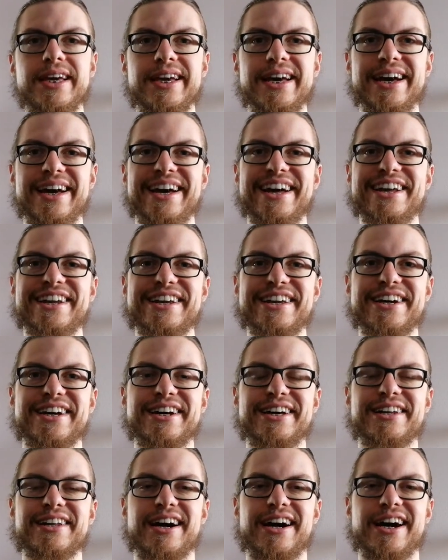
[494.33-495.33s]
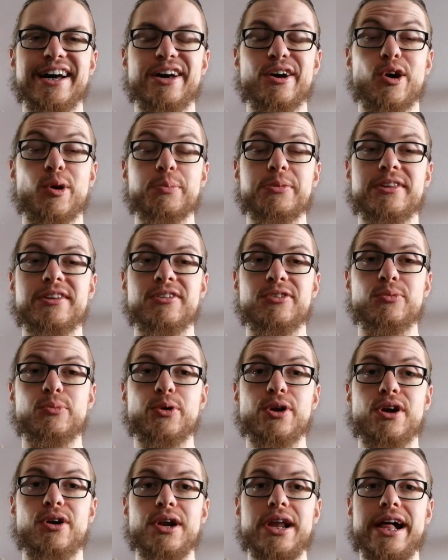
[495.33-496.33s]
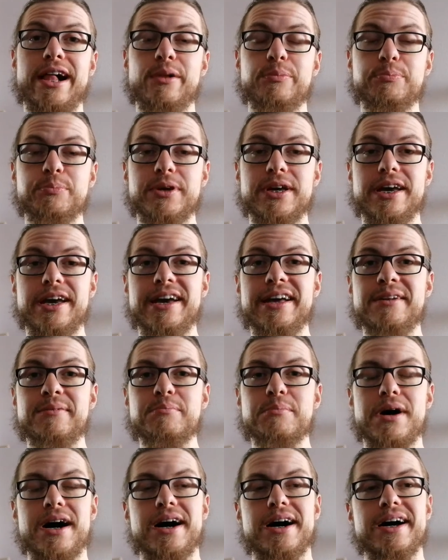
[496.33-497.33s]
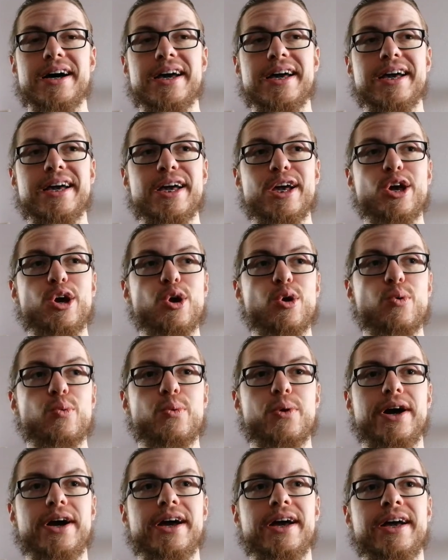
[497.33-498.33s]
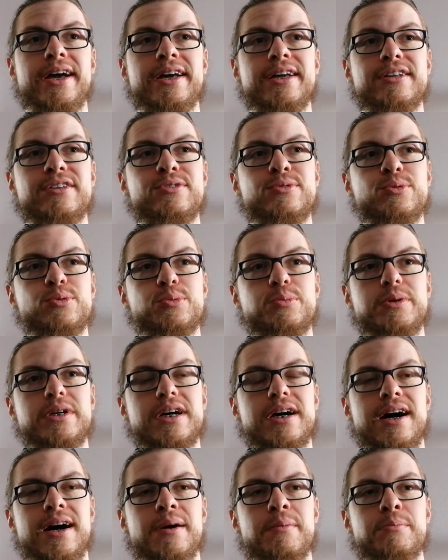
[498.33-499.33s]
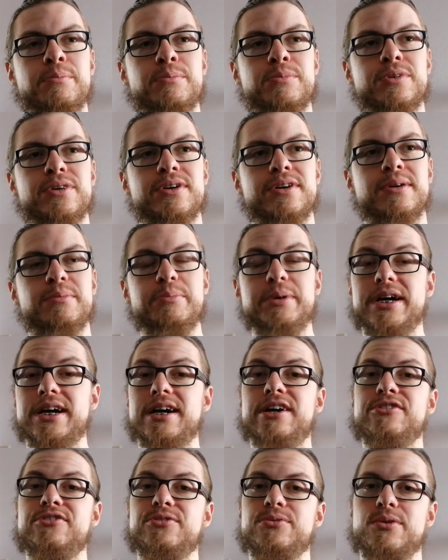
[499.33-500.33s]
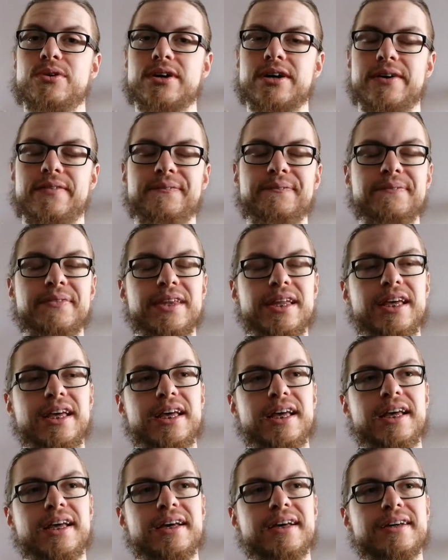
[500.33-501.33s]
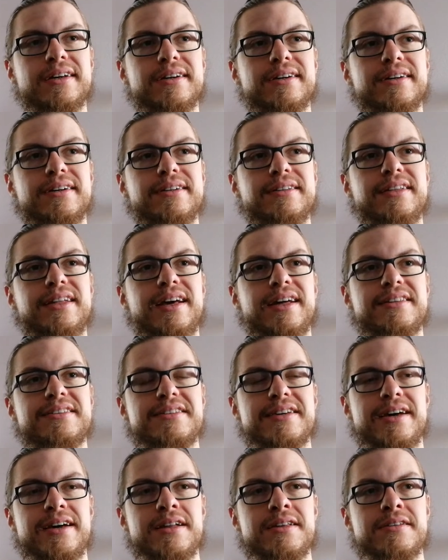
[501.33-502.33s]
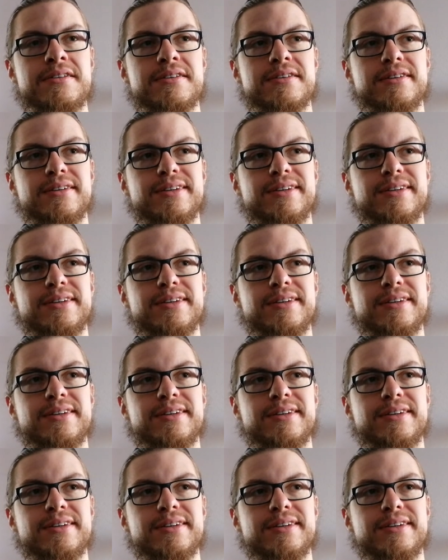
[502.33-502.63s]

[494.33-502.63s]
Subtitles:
and I hope this will all help me in my way to become bigger and stronger. That said,